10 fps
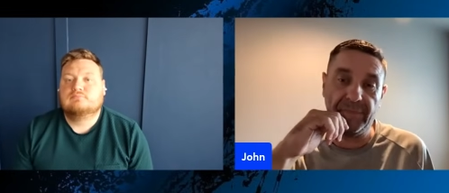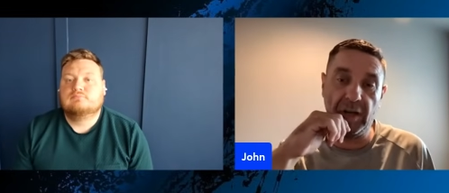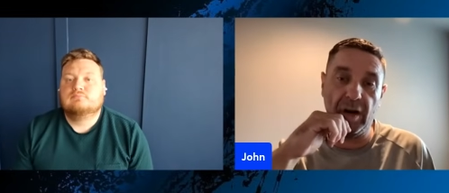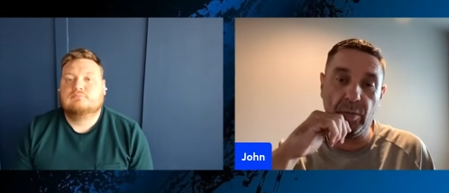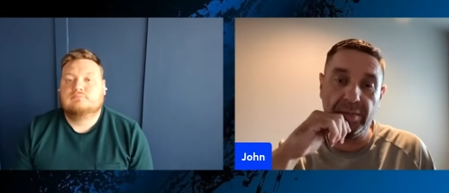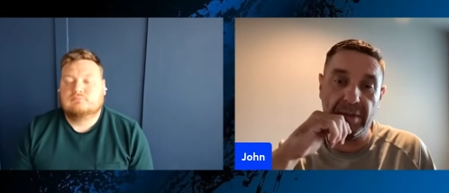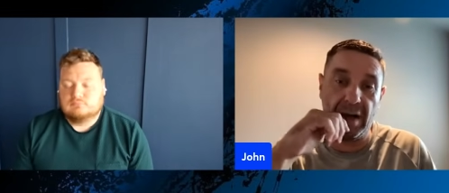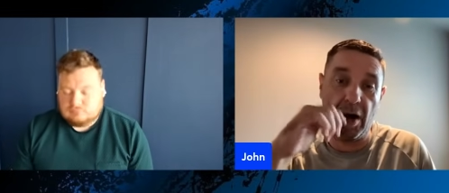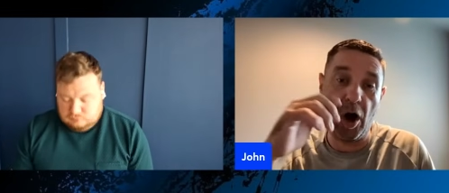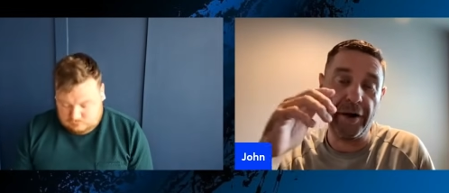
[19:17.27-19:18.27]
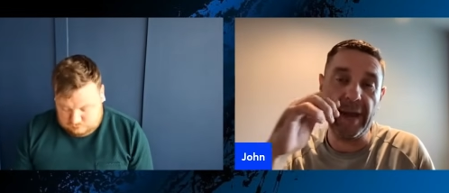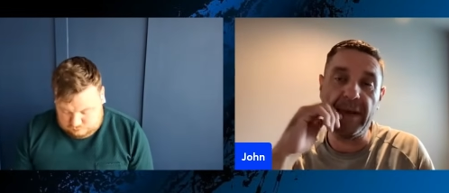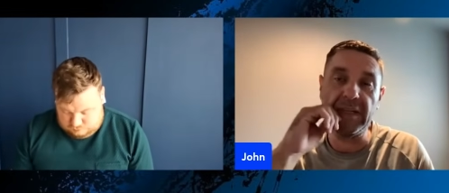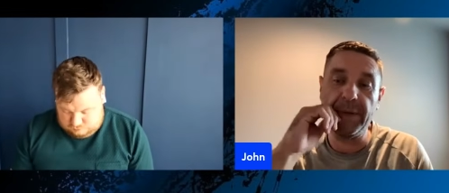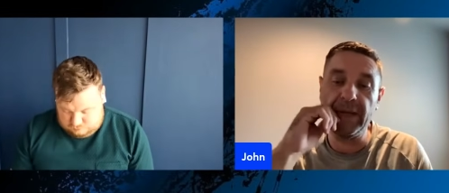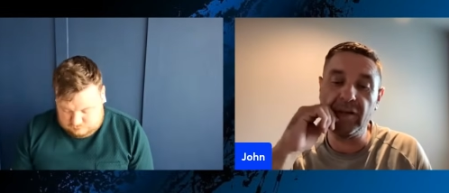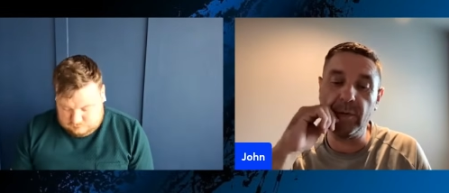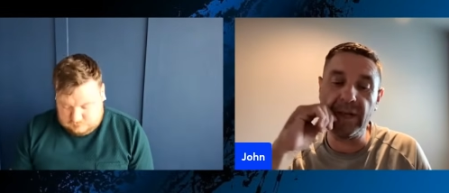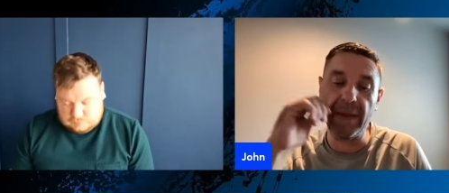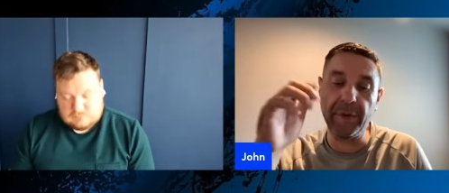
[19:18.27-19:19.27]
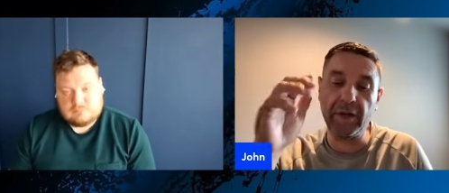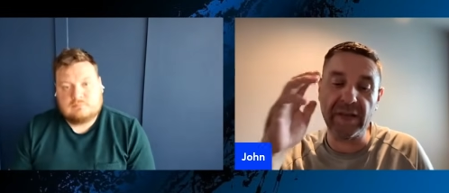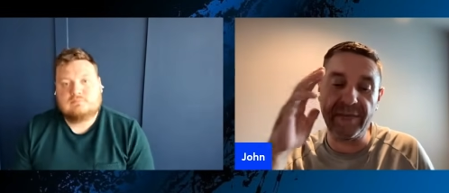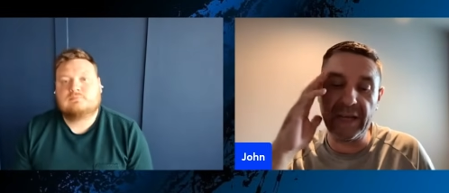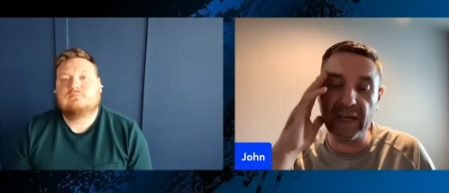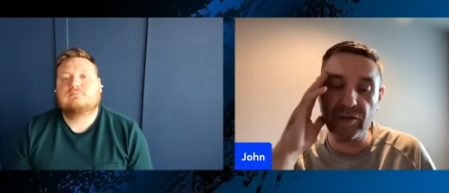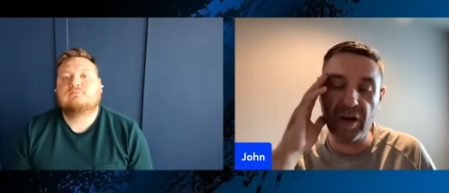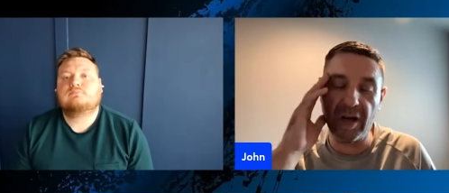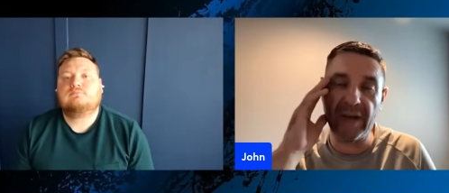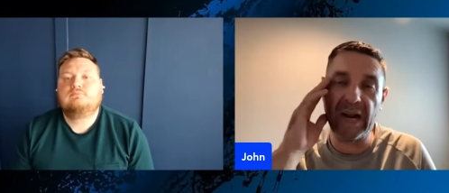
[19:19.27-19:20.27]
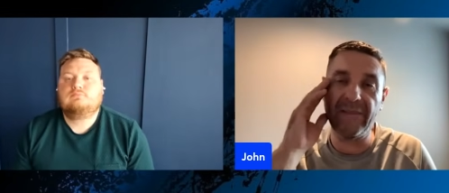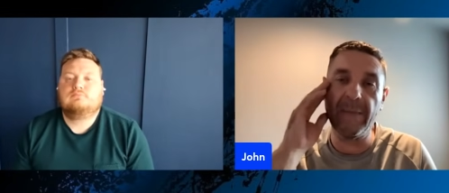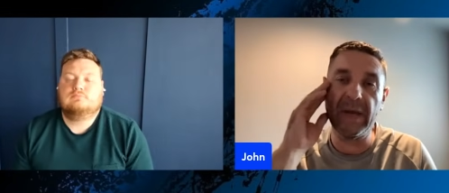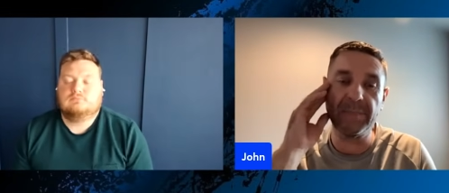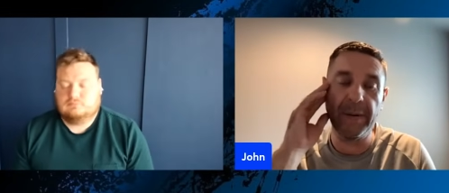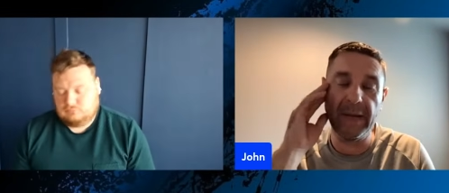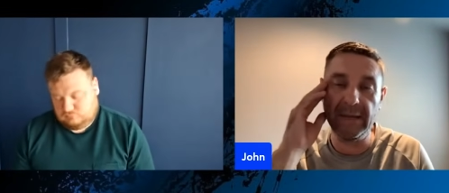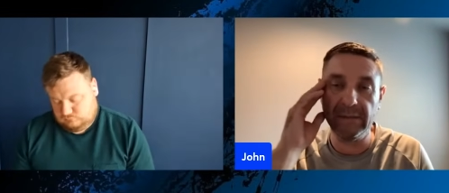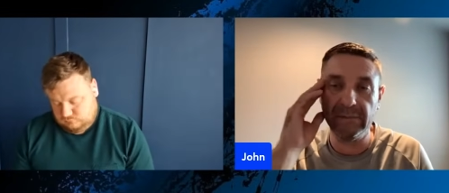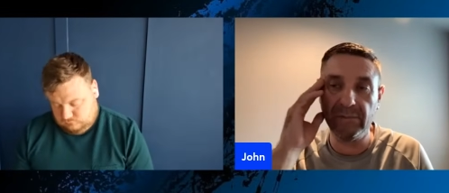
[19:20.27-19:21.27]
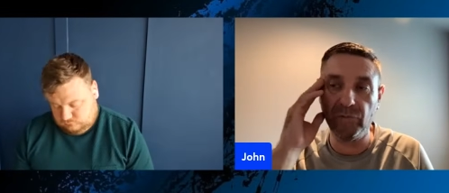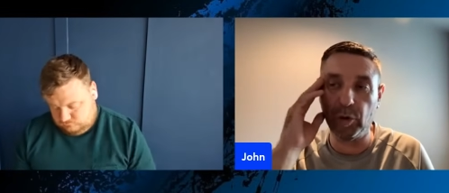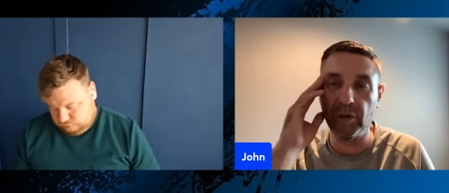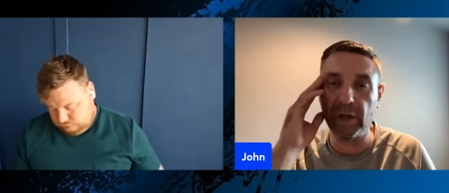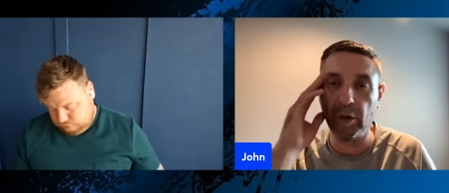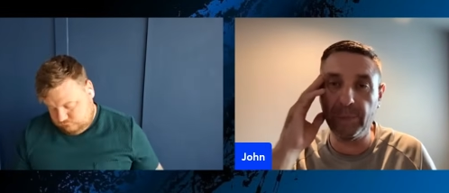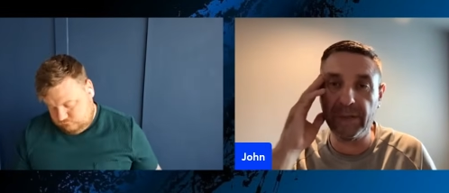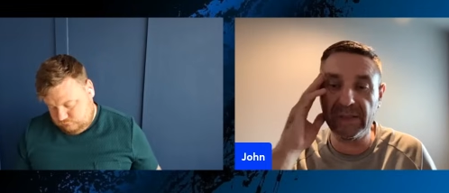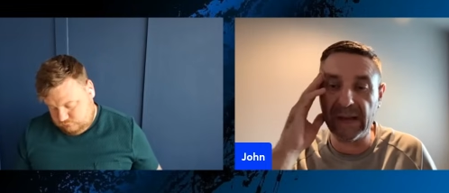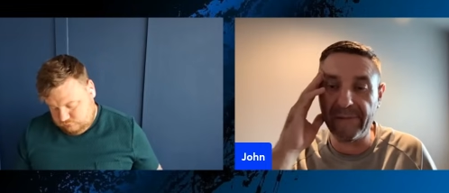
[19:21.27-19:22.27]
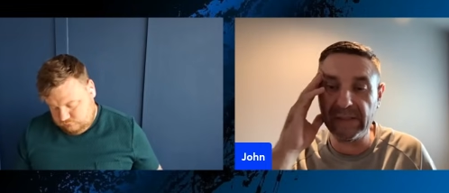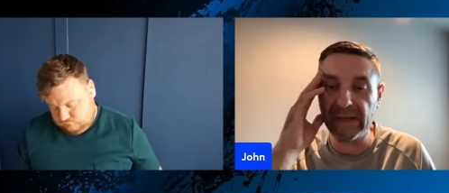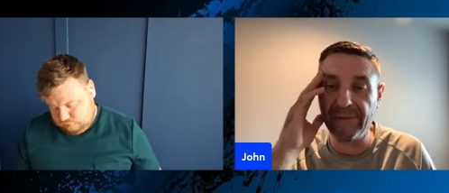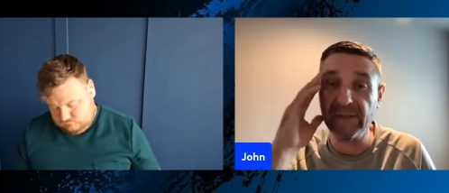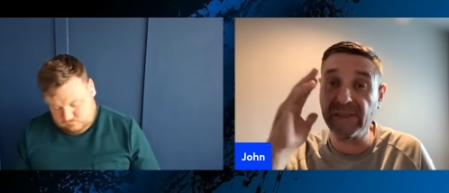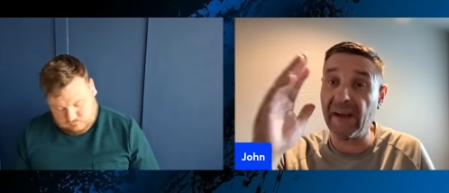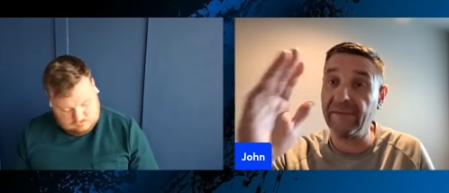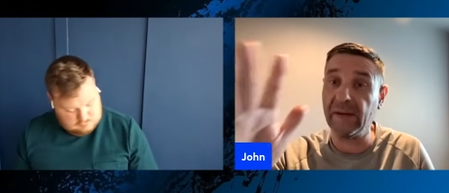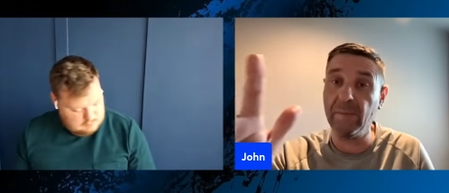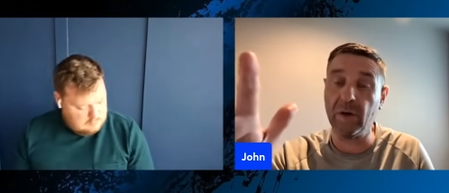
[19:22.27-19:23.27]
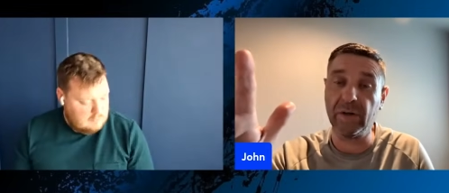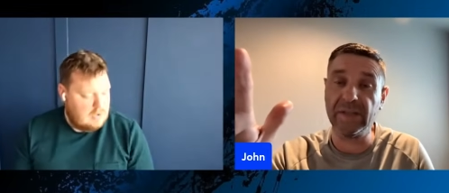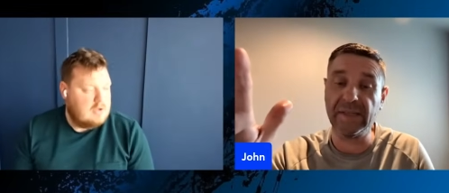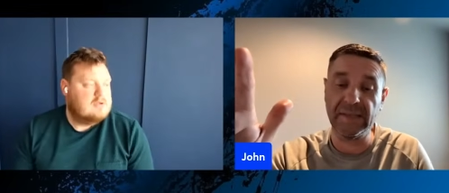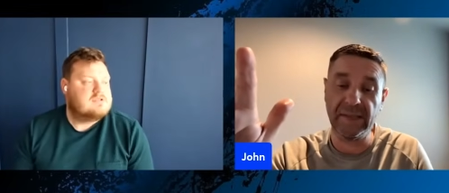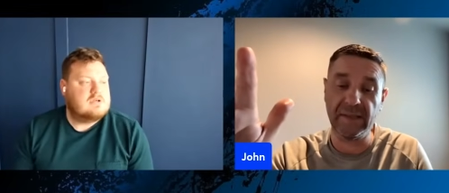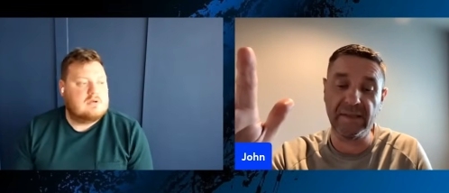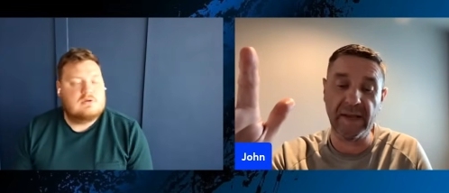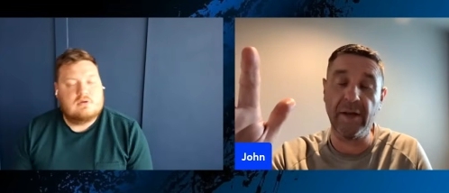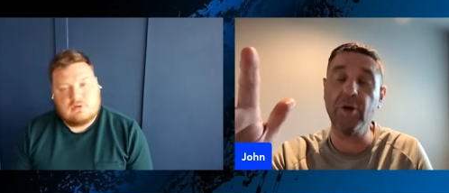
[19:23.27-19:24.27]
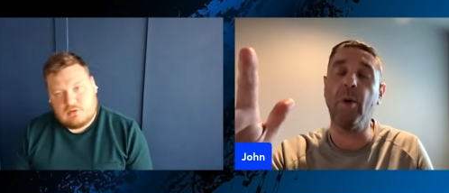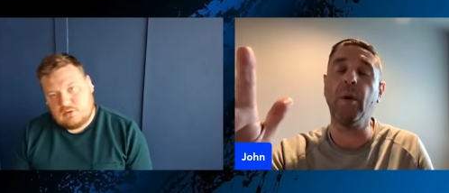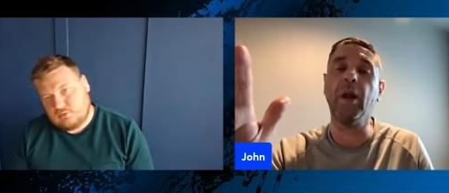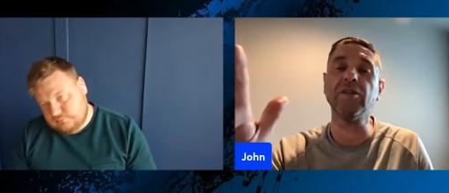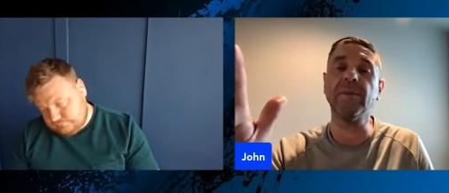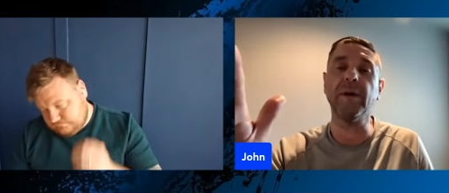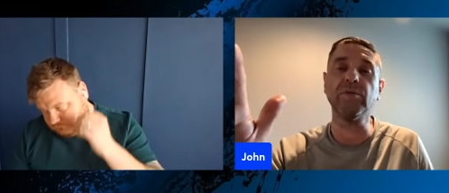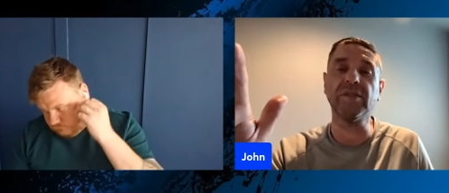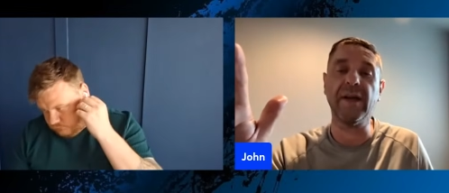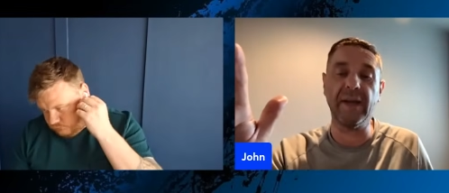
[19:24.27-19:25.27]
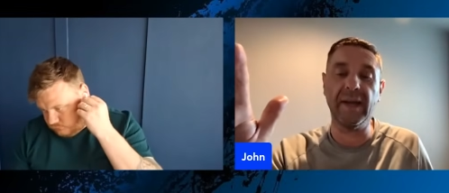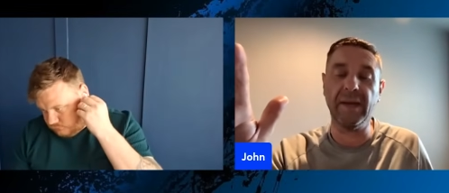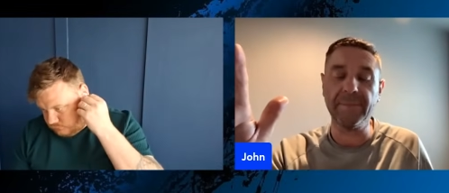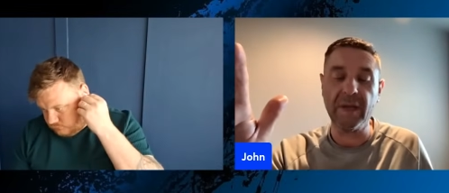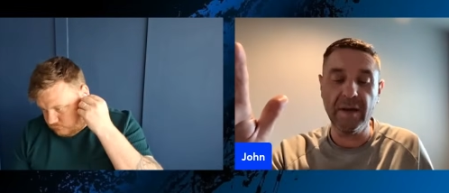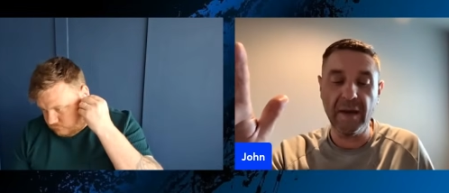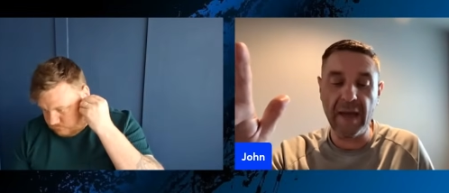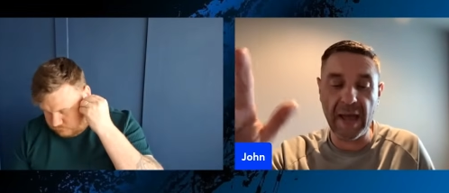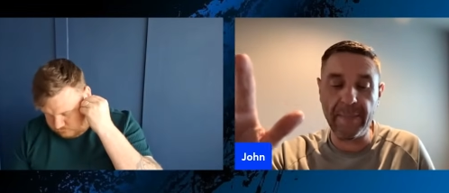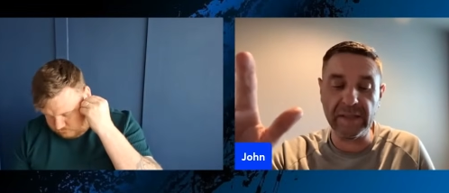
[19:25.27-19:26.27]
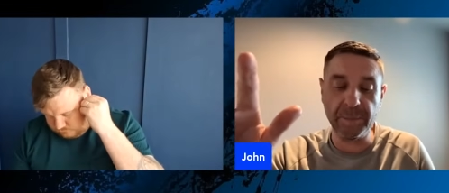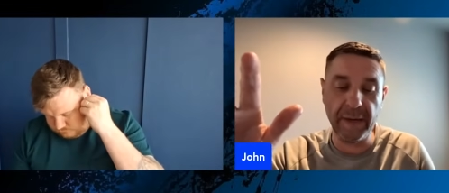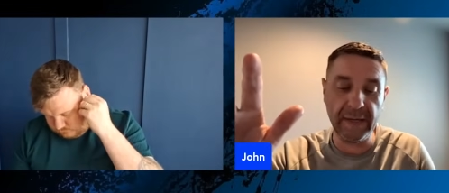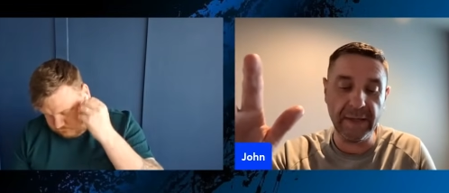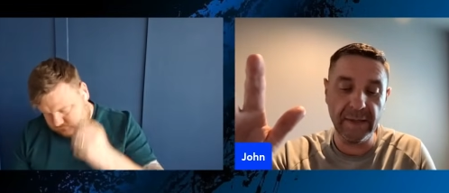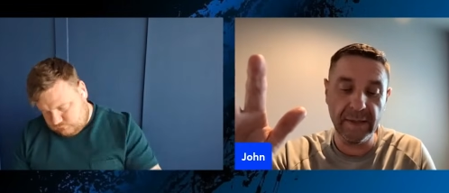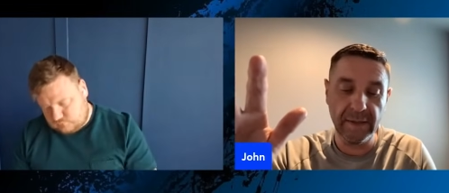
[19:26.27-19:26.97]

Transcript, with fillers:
Speaker 1: you know, are MSP doing that? Because I think I'd rather have MSP running the club than 777. I'm not going to sit here and say I know a lot about uh, MSP,